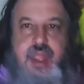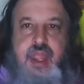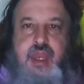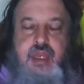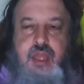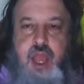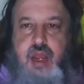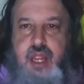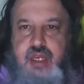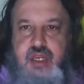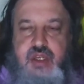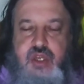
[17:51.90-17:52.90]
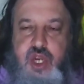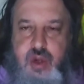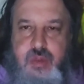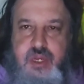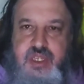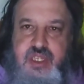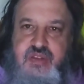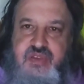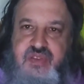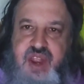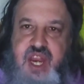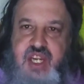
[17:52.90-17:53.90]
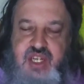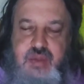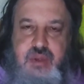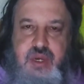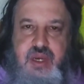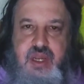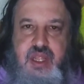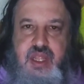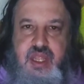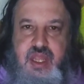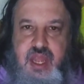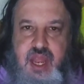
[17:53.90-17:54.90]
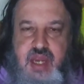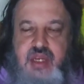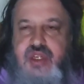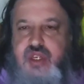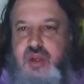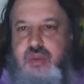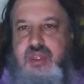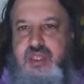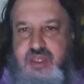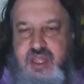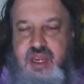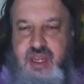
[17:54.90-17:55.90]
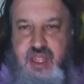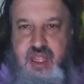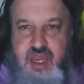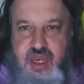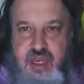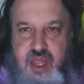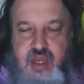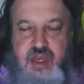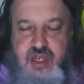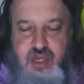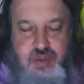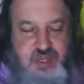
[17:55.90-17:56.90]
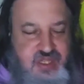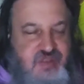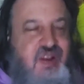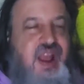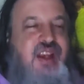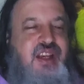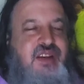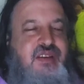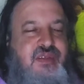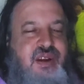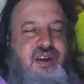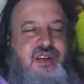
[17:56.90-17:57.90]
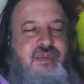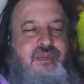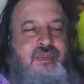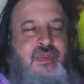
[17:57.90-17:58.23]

in not a deterministic fashion, but an undeterministic, in, non-deterministic fashion, where